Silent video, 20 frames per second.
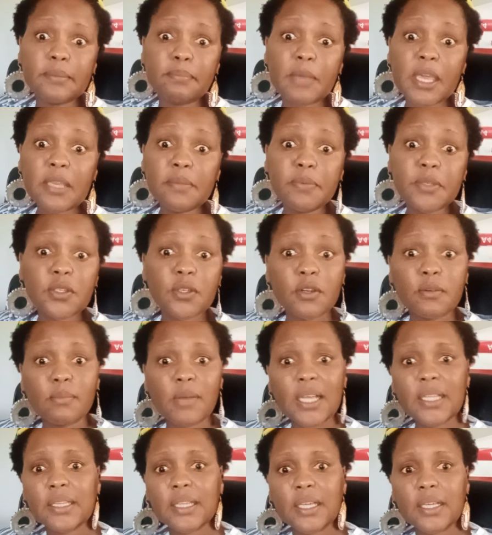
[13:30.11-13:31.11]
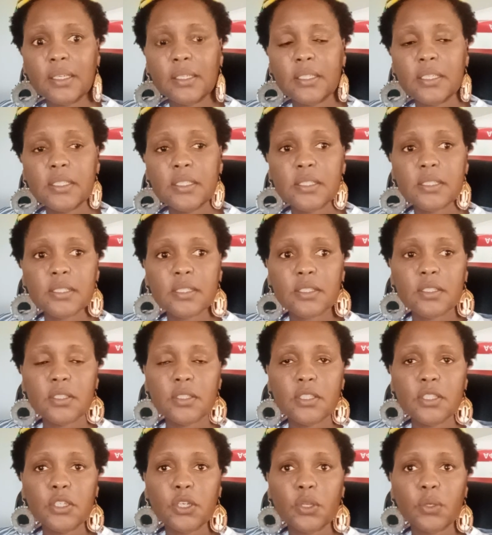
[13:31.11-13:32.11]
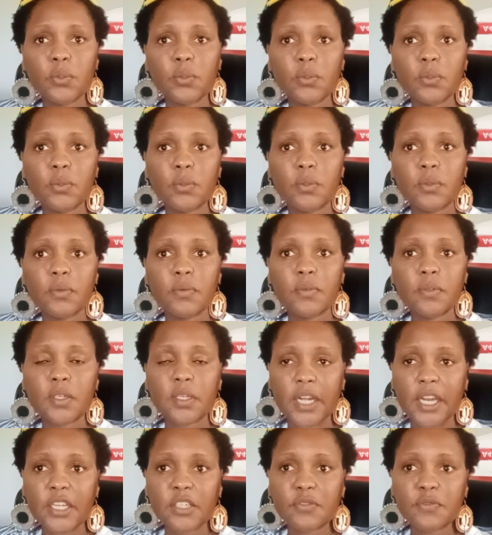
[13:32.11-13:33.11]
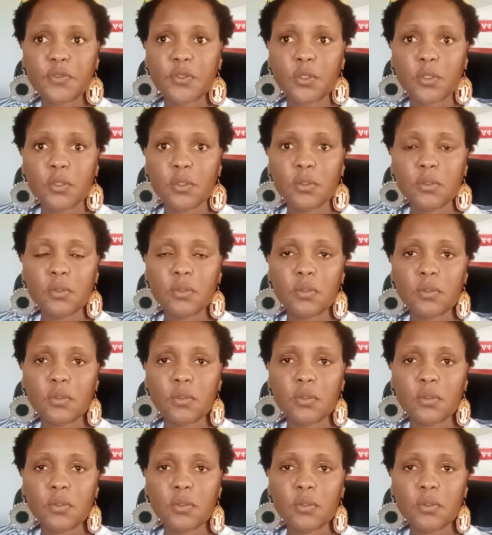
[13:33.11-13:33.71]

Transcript: maybe your mother is, you know, grateful.